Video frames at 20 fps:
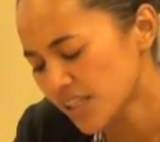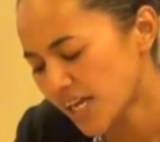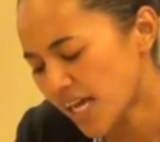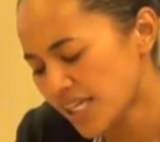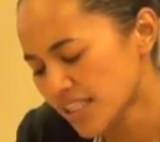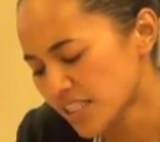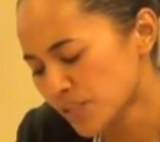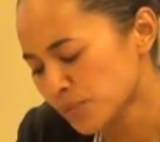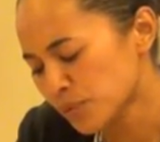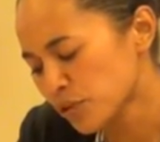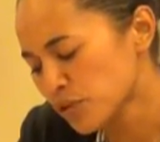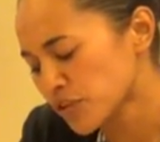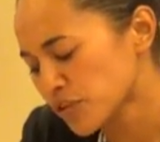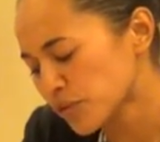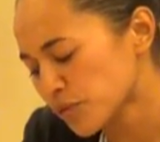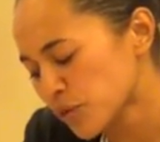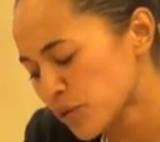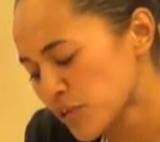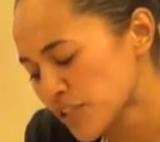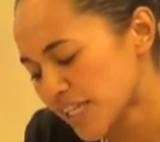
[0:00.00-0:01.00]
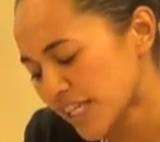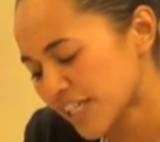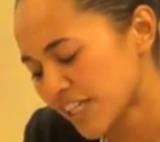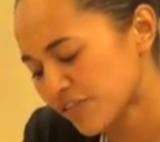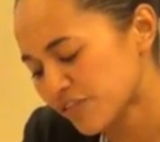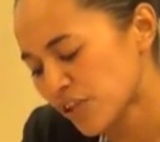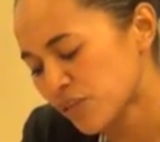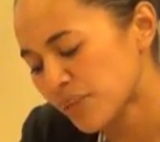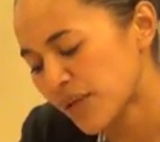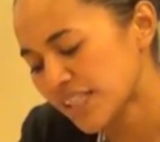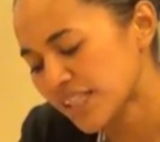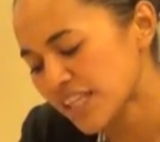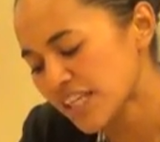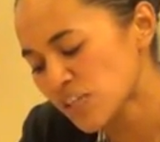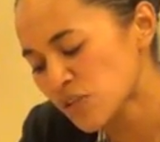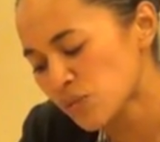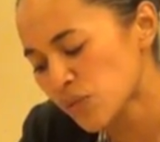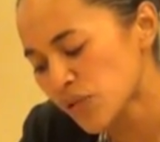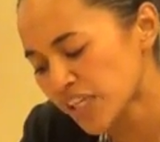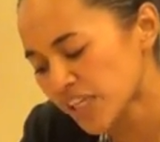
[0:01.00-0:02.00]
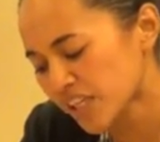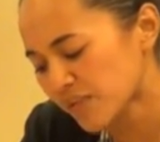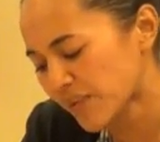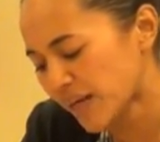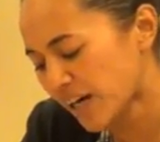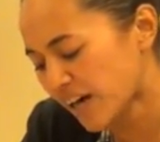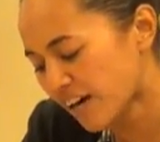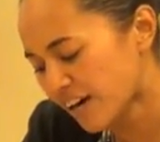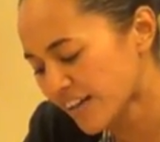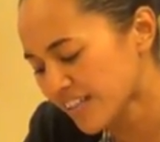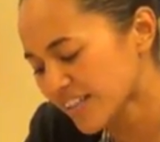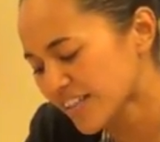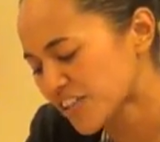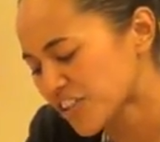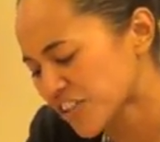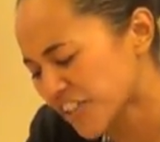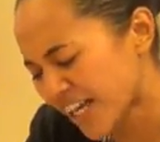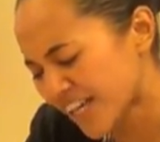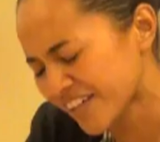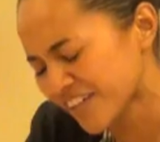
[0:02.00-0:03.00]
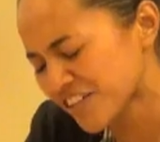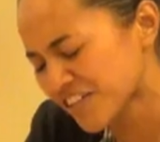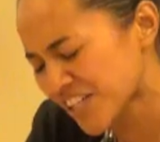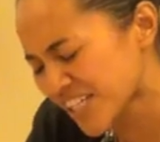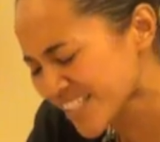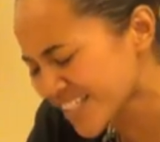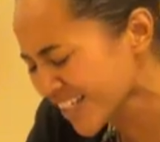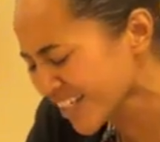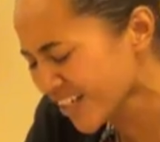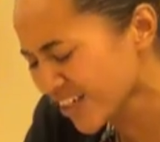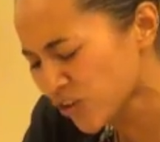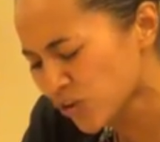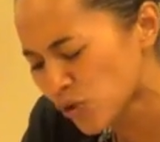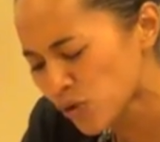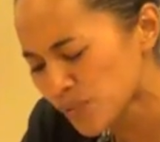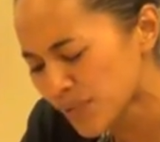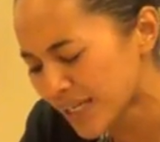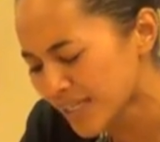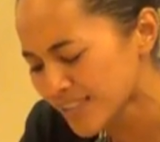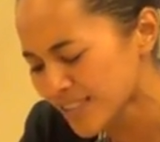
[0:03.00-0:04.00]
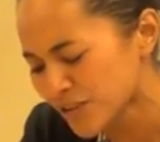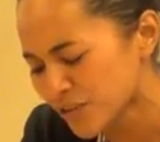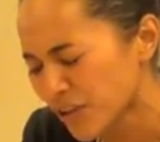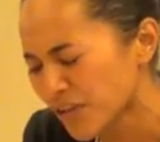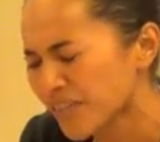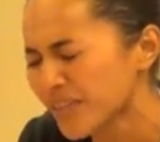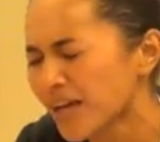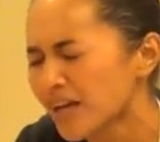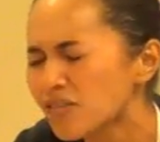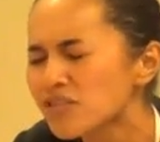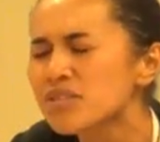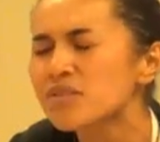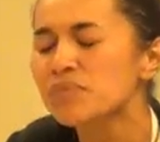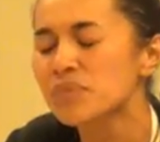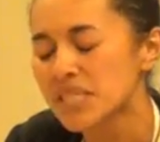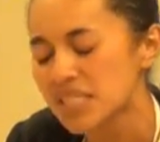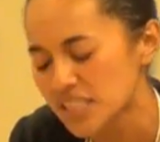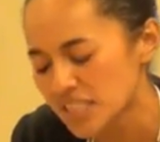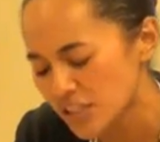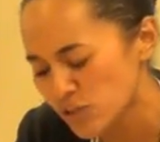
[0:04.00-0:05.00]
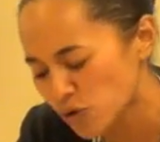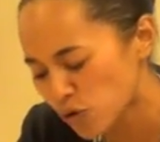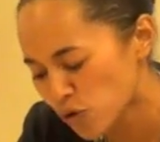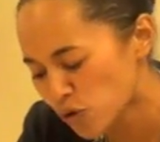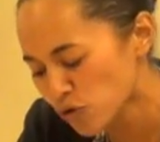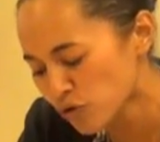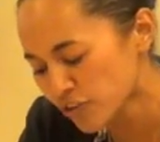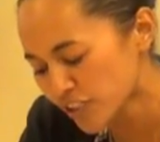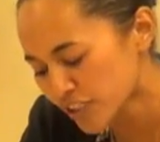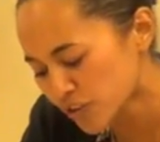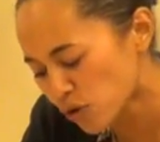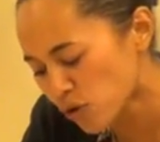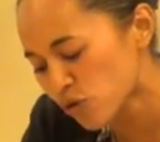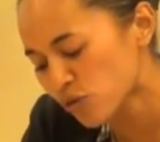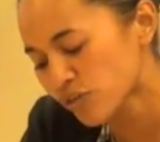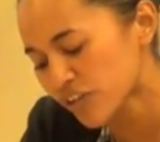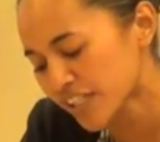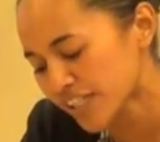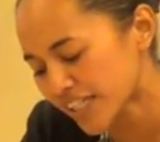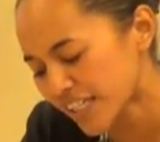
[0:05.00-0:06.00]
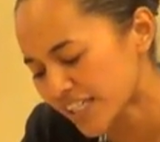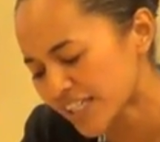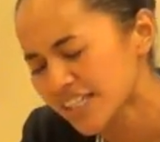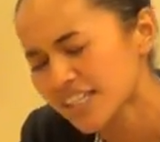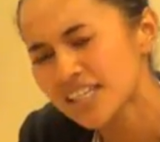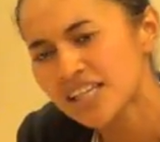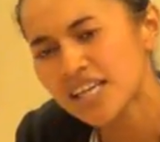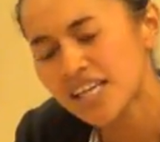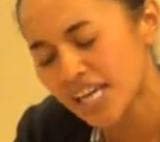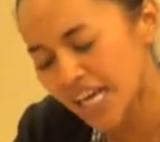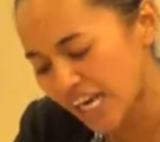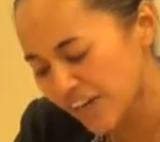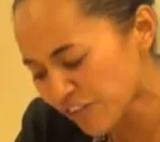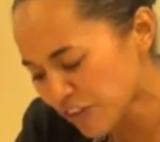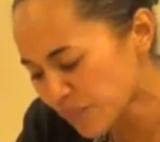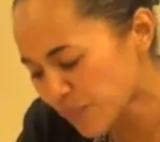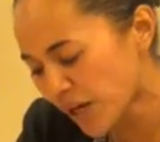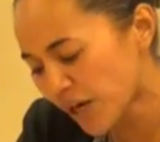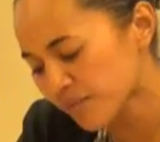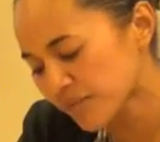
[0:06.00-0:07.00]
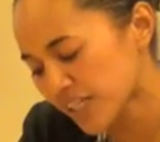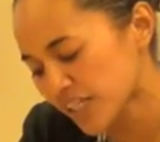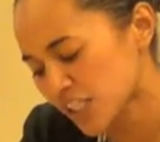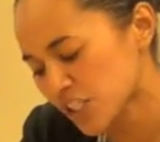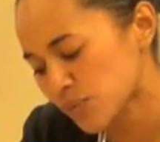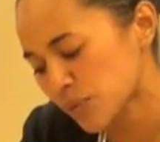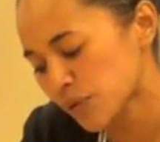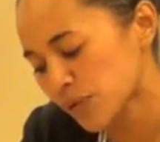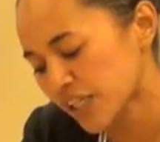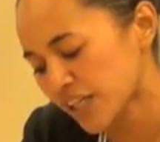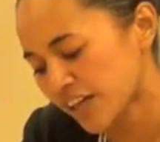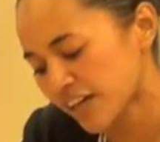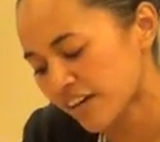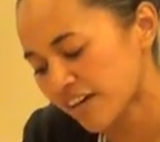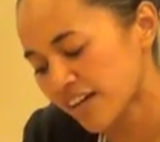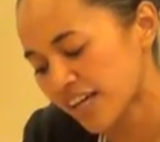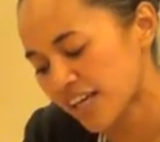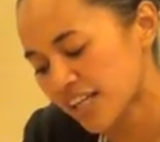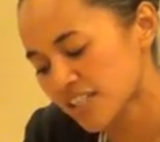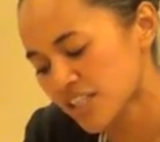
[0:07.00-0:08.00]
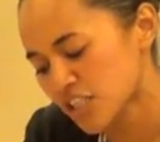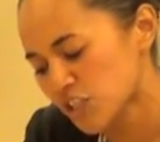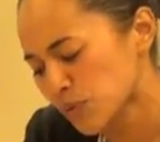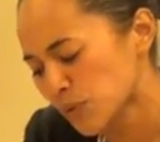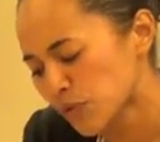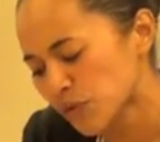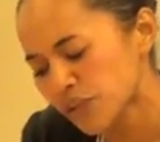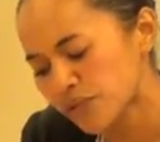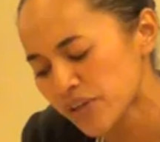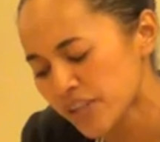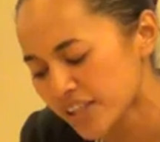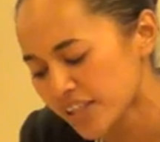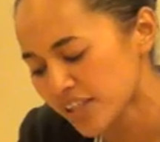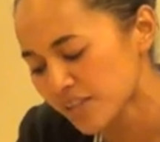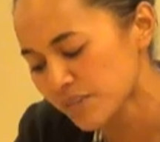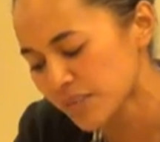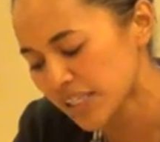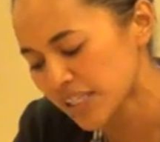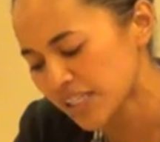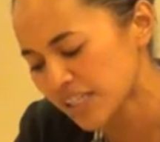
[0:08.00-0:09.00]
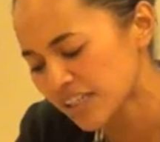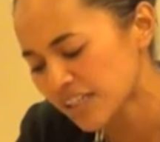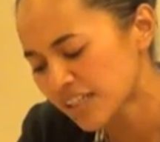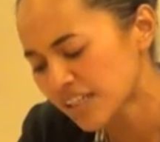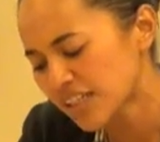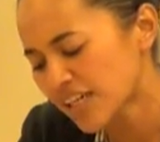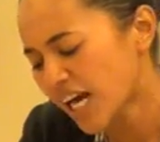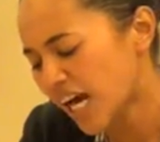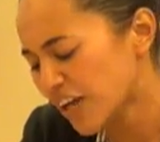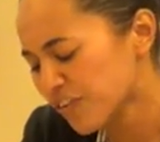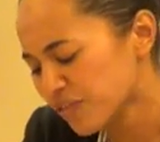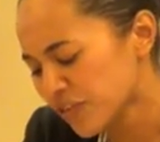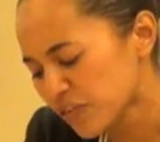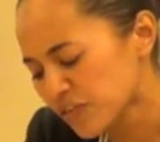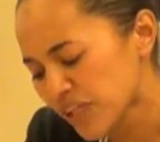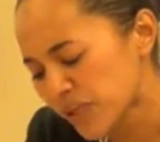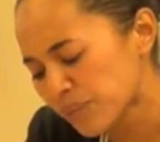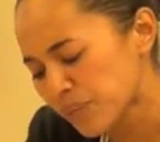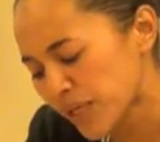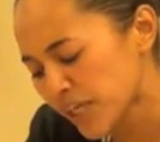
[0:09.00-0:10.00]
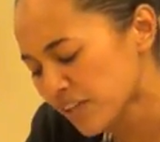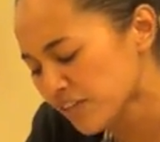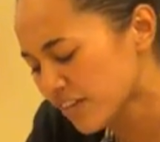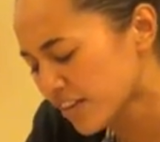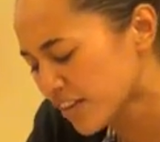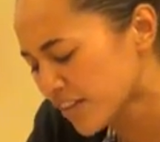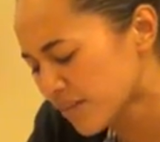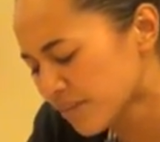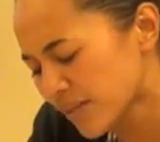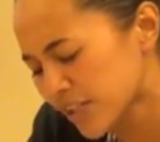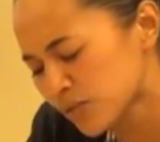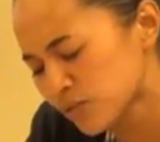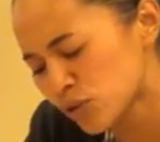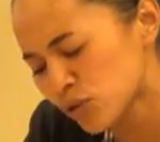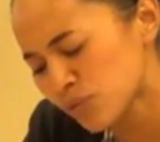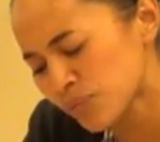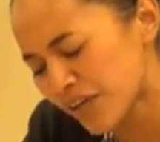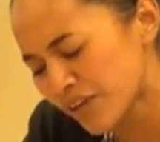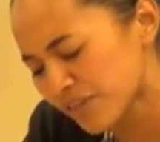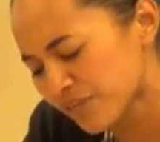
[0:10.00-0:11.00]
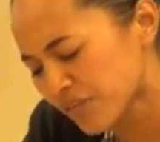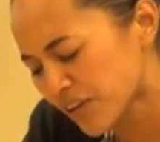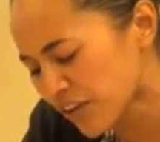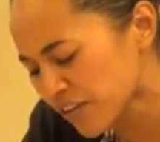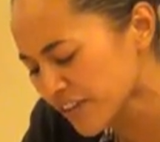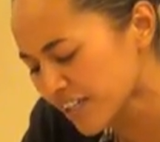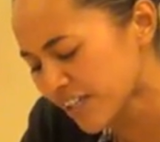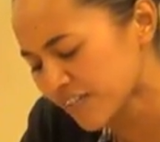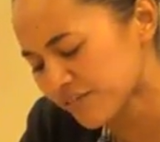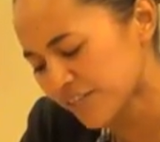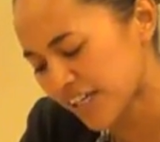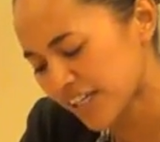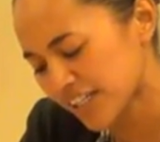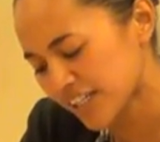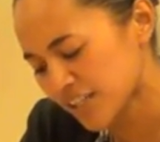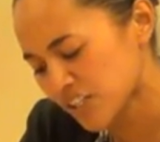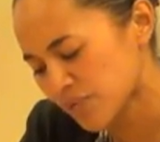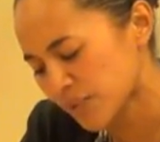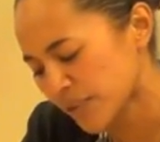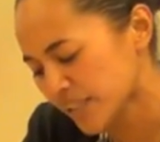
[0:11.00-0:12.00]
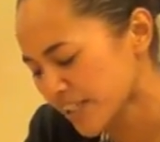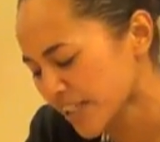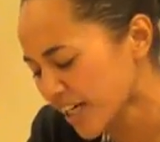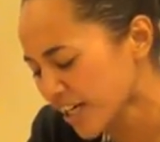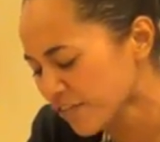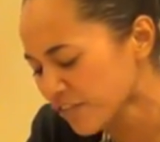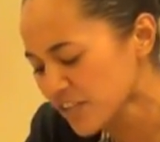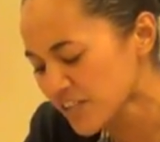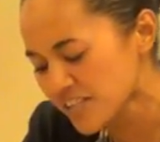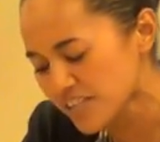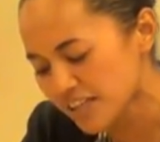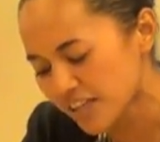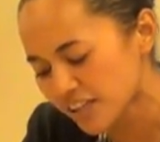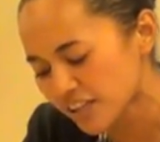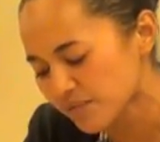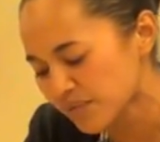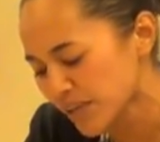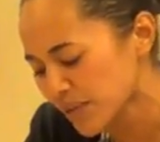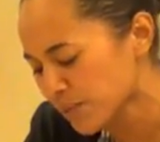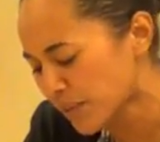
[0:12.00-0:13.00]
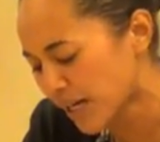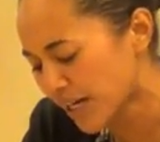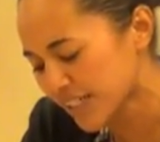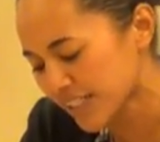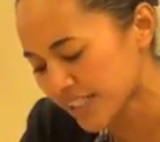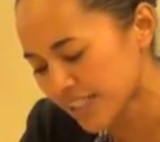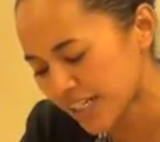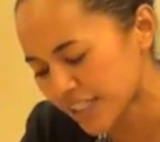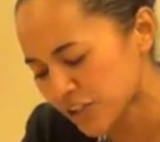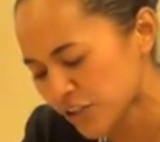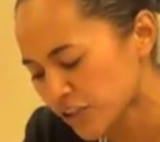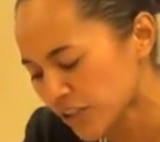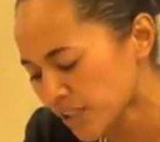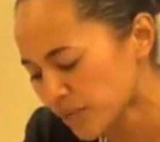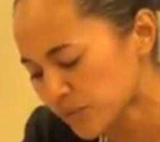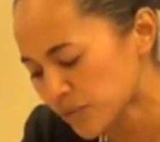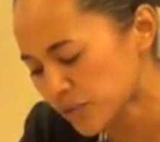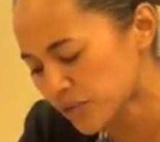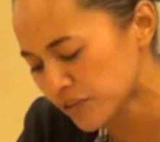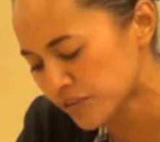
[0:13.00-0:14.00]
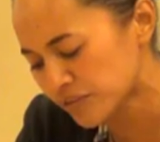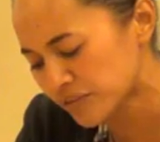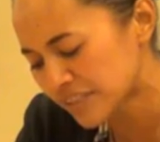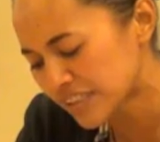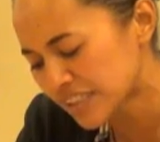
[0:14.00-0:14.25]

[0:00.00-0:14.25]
As I approached the roadside, I felt my knees weaken, my heart, it shattered just like our homelands into 1,000 pieces over and over again. Every bomb that exploded on our lands exploded within me. I felt that pain within my womb, I felt that violence upon every cell of my body, I couldn't move.